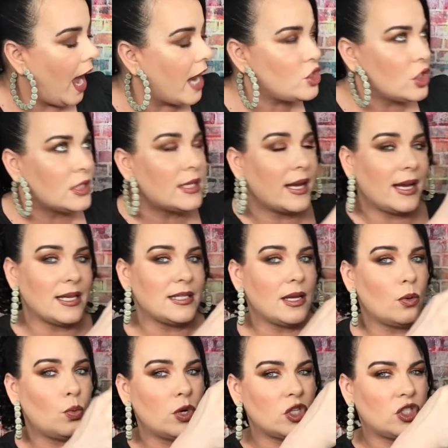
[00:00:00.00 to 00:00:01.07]
I just, like I
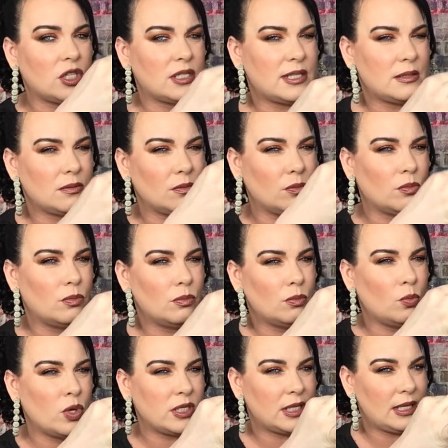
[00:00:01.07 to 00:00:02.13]
said, wish this
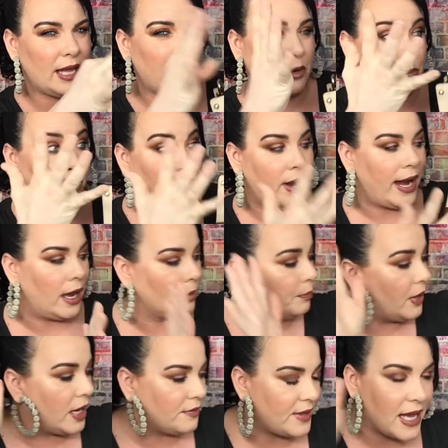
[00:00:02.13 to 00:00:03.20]
wasn't like brown,
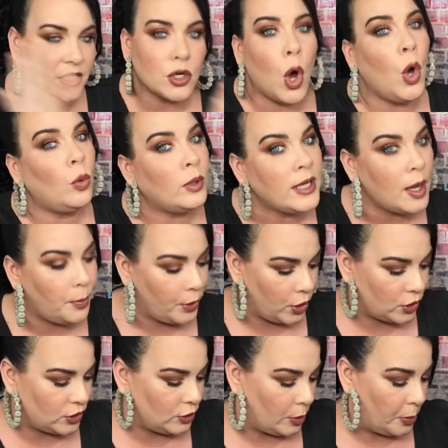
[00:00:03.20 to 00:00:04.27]
but that's only a
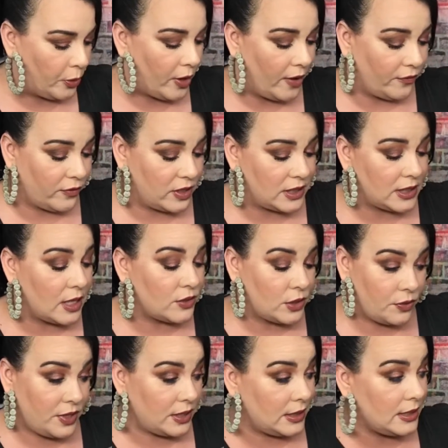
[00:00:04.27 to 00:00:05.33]
personal preference.
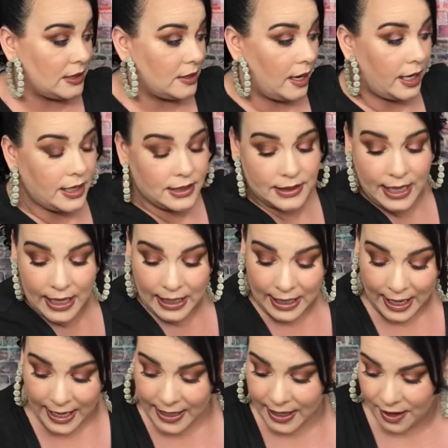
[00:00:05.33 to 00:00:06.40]
So this is nice,
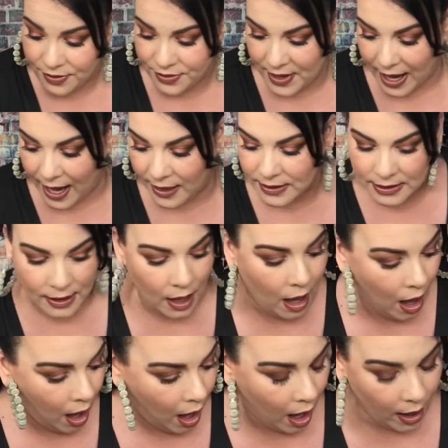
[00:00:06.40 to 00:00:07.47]
like that.
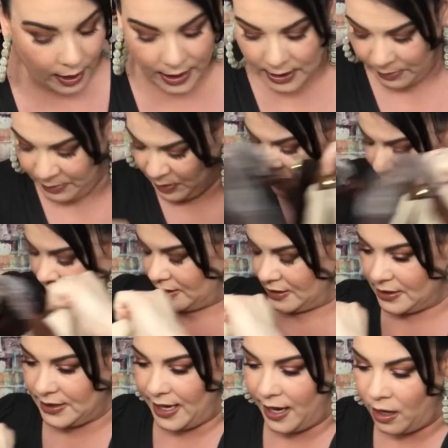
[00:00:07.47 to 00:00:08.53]
All right, let me put
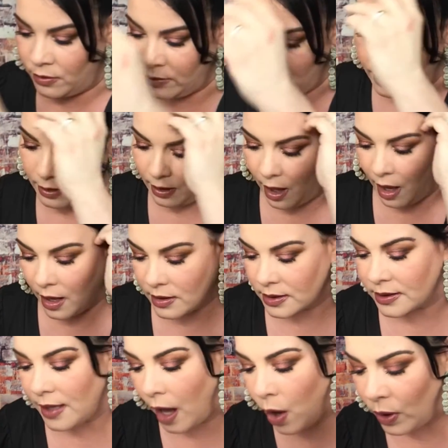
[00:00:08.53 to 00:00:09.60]
this down.
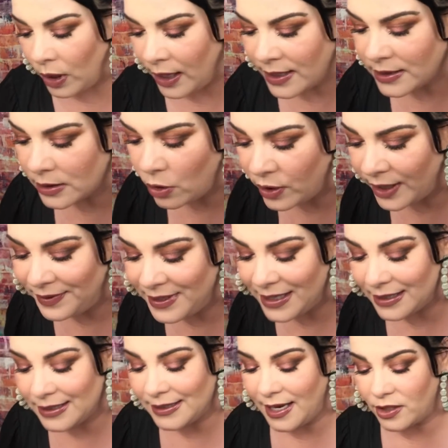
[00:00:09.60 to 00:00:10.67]
So let's look at the
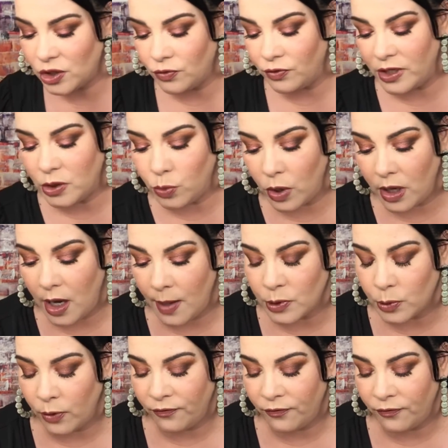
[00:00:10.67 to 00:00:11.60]
accessories, what comes.